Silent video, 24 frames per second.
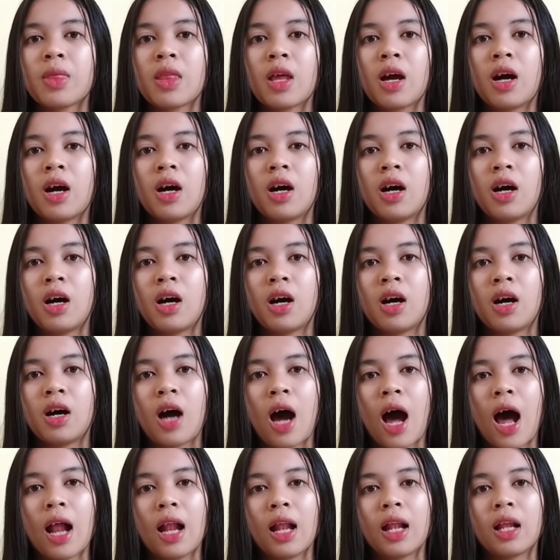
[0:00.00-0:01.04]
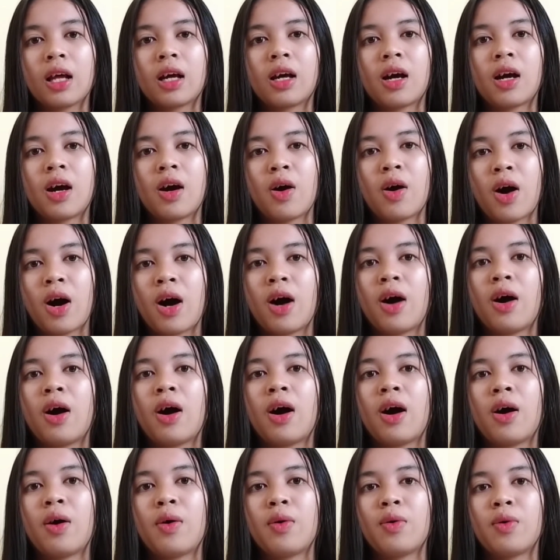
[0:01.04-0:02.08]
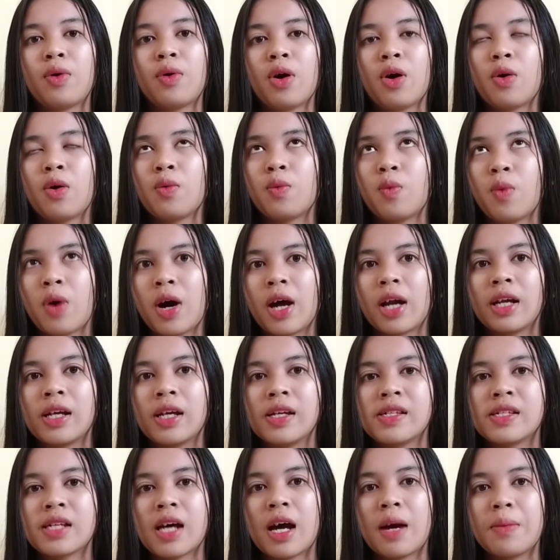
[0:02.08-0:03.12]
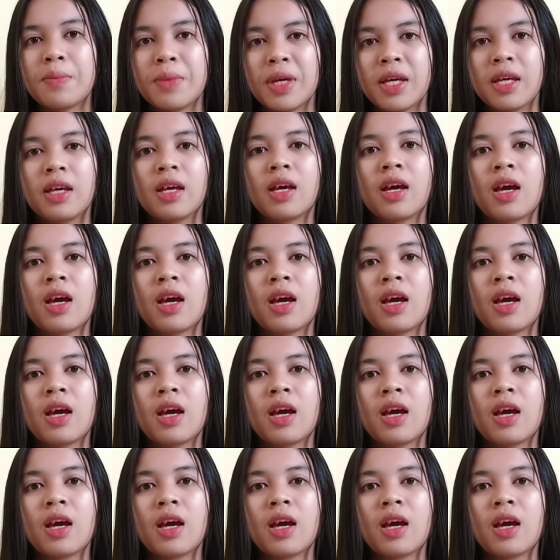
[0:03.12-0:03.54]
Al-Khwarizmi,